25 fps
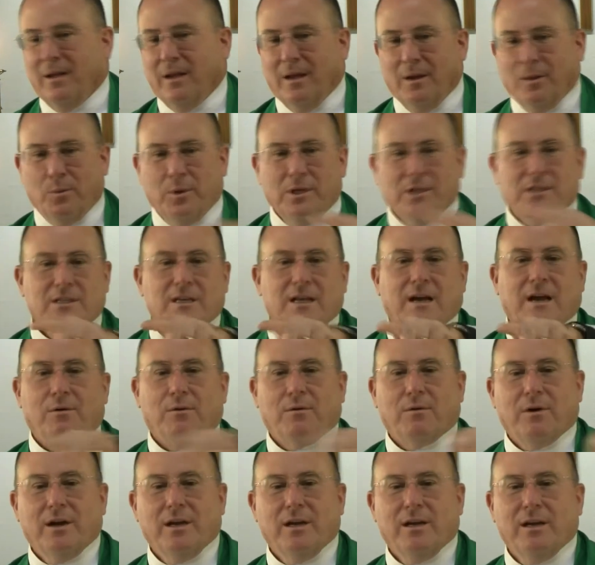And we
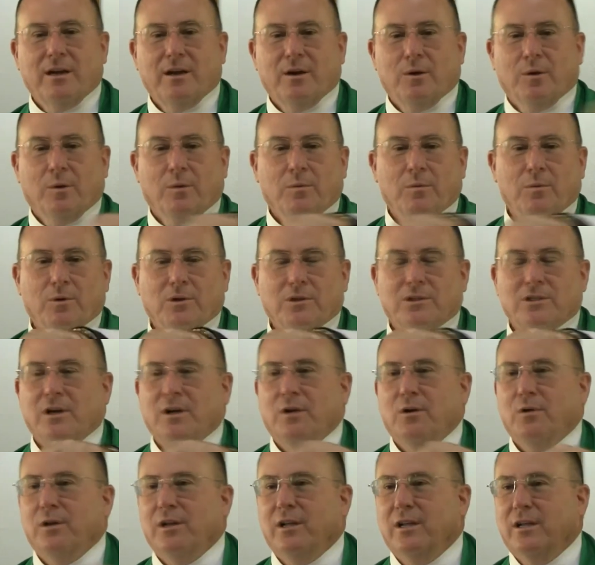sat right here where
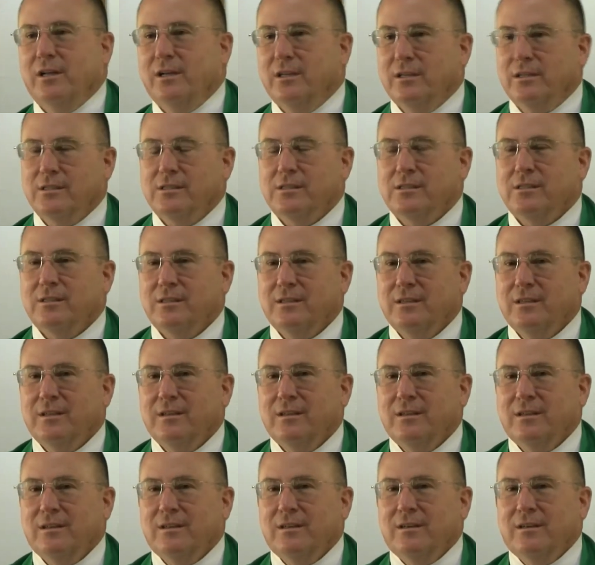Tony is,
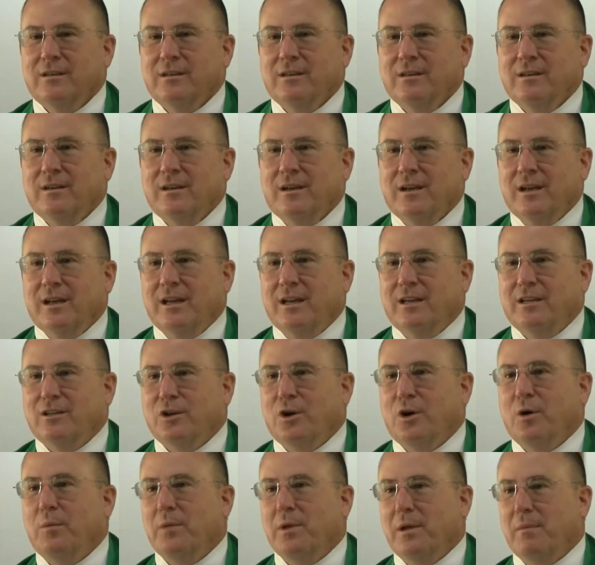and he
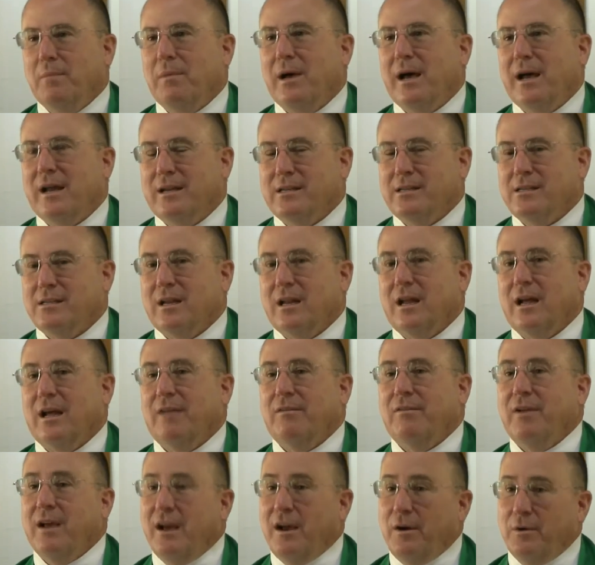told me about his
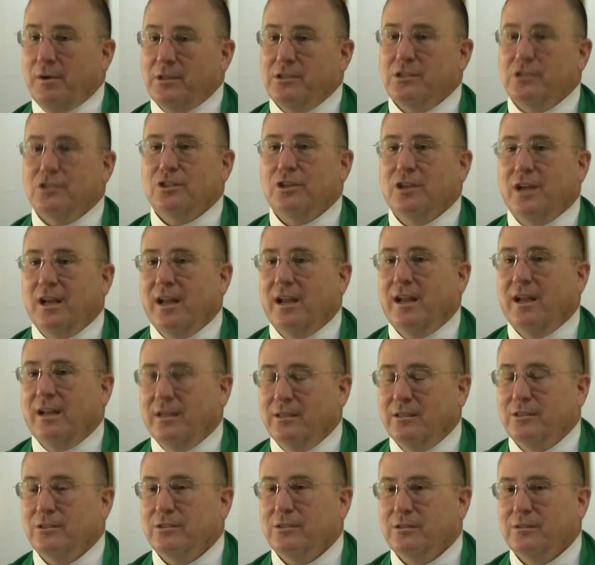life, how it's
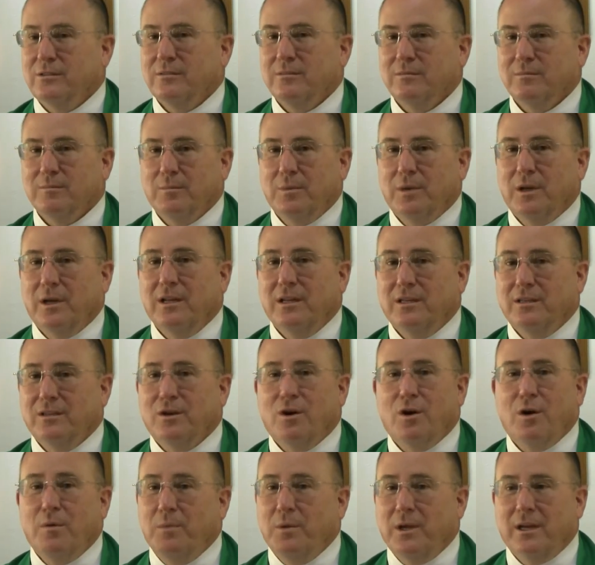changed. But he
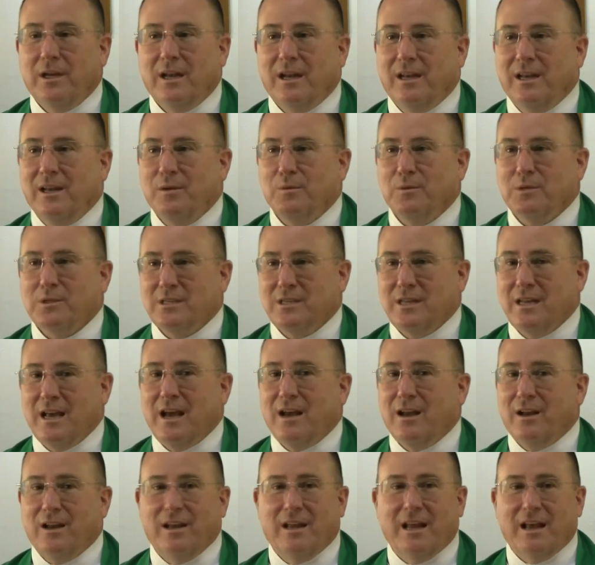told me that he was
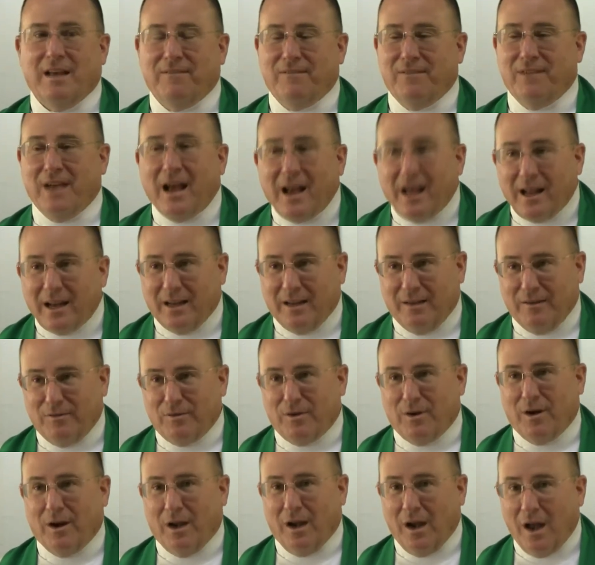down in that valley
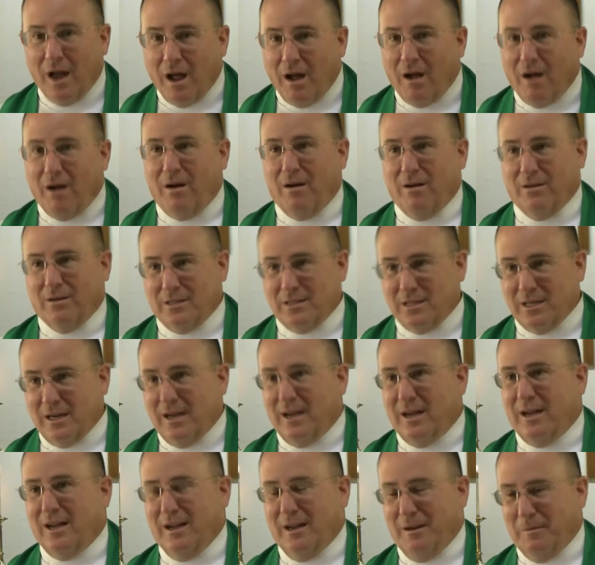for a long
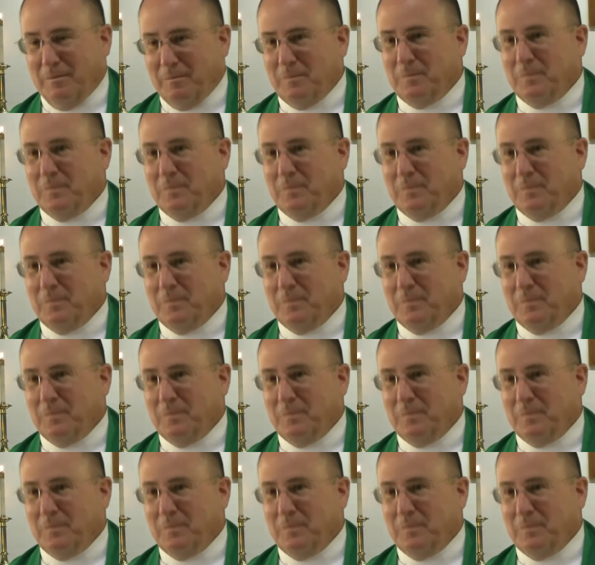time,